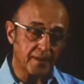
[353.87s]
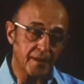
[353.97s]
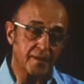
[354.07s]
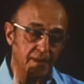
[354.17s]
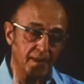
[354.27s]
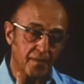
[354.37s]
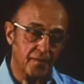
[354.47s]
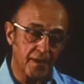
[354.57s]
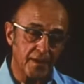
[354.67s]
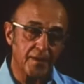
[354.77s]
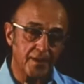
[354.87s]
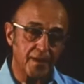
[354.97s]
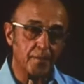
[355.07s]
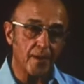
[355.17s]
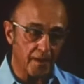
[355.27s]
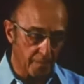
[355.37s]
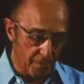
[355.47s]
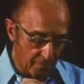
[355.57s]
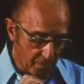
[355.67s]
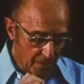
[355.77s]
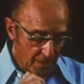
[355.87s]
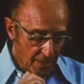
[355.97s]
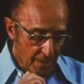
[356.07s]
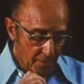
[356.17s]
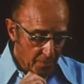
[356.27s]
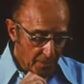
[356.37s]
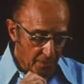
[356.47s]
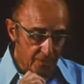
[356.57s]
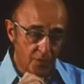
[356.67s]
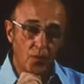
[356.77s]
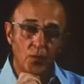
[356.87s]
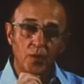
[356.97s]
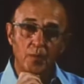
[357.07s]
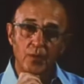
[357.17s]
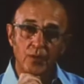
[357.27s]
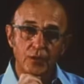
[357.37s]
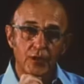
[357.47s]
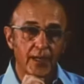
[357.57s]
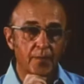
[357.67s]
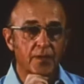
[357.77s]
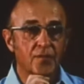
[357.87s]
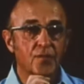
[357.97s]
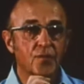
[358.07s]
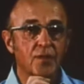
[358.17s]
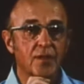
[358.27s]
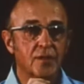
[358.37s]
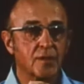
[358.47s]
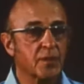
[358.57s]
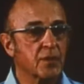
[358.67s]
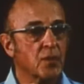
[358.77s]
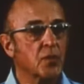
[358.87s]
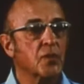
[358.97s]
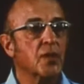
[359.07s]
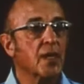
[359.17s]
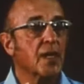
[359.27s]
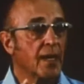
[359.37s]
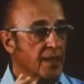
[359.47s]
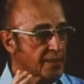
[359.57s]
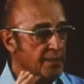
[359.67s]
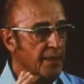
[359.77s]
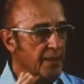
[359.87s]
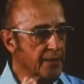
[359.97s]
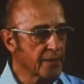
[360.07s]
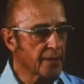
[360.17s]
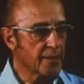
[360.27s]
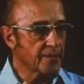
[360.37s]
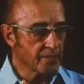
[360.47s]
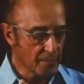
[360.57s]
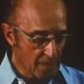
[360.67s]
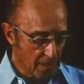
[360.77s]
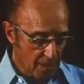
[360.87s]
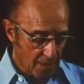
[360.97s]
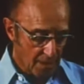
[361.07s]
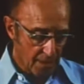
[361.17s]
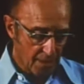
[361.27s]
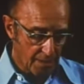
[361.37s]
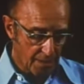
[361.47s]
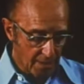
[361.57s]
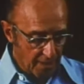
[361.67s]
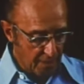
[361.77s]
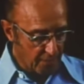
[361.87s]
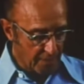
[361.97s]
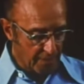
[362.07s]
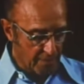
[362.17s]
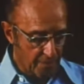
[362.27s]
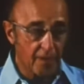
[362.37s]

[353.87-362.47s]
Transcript: this kind of thing did bother me, because the whole approach came in a few years to be known as a technique. Non-directive